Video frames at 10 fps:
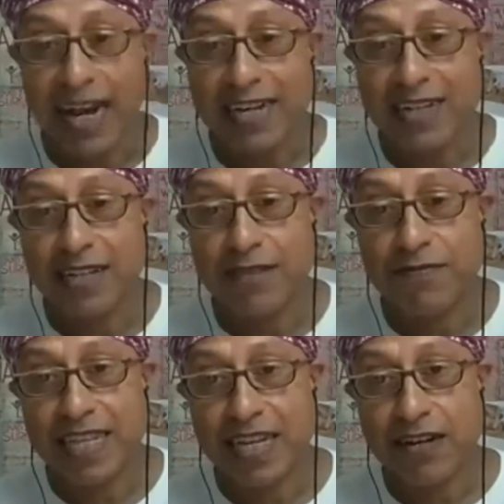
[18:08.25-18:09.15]
And
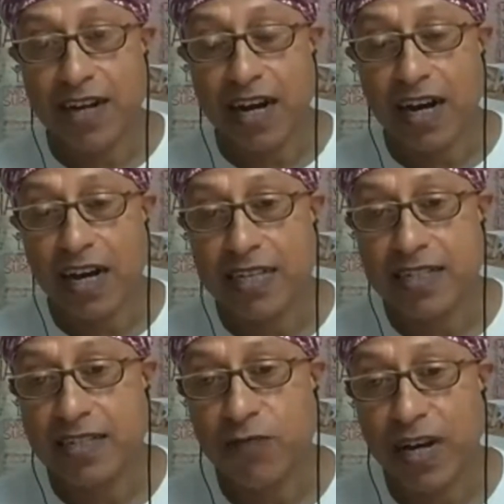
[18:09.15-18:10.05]
when they are
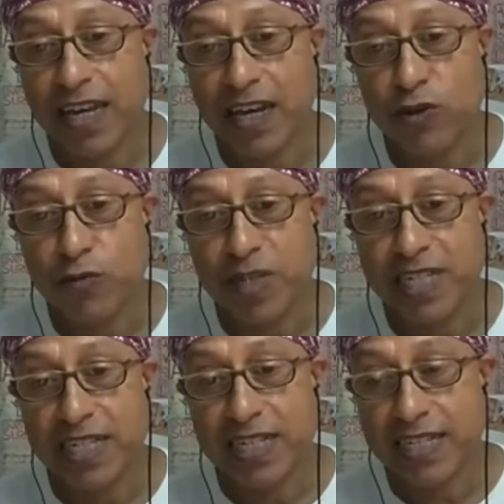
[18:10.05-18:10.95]
asked, why are you
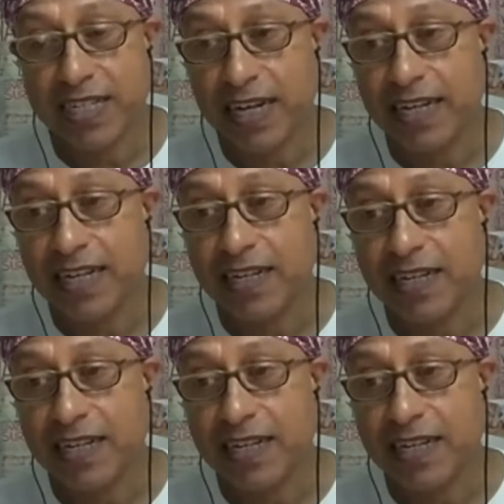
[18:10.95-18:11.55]
beating this lady?